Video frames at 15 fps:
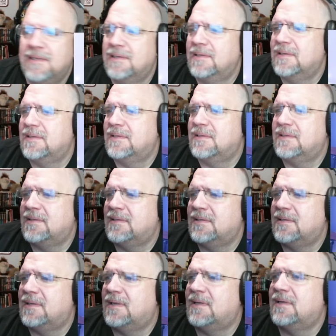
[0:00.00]

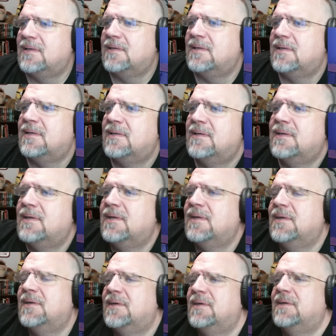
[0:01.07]

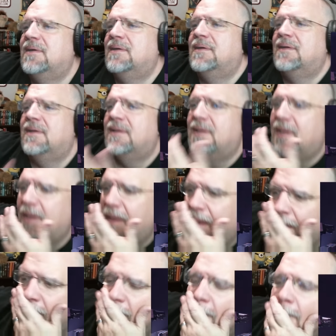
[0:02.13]

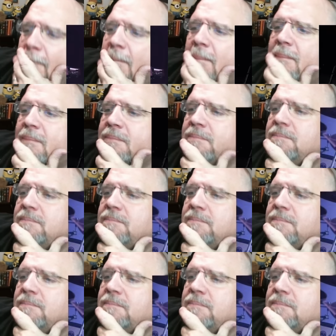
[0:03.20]
Nobody speaks.